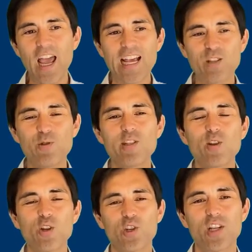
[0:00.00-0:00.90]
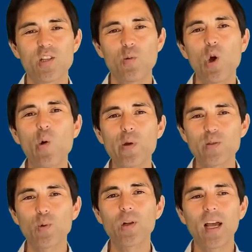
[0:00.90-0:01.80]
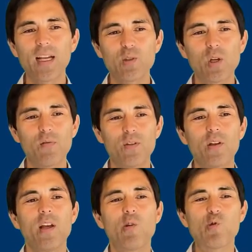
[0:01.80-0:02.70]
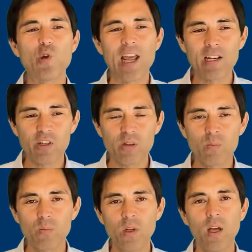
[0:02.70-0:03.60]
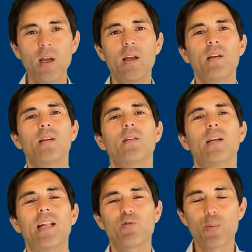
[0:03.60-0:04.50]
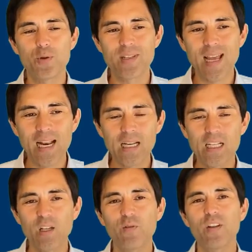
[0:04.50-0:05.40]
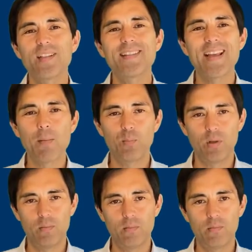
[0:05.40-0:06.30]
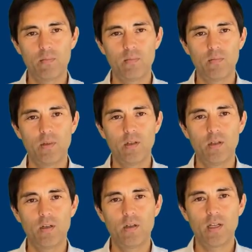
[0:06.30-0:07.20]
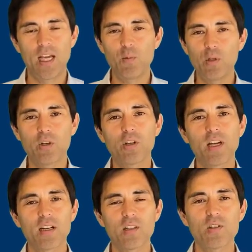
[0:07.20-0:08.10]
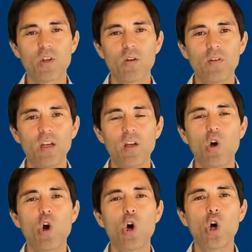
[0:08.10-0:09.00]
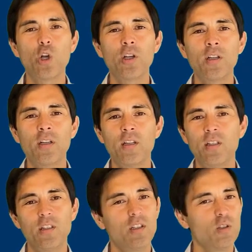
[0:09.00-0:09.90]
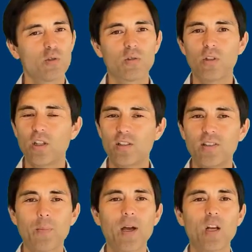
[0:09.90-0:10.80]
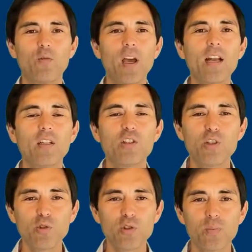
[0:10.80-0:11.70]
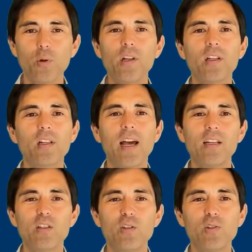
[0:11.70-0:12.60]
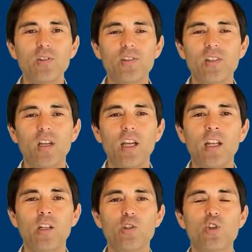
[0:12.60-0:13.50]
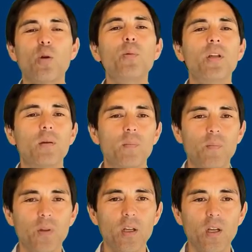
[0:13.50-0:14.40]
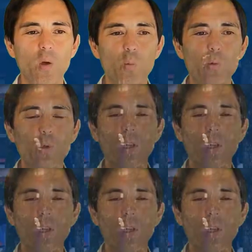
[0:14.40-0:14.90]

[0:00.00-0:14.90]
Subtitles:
As researchers, we always would like to have a random and representative sample. We conduct a survey on some kind of attitudes, political attitudes in Germany. We would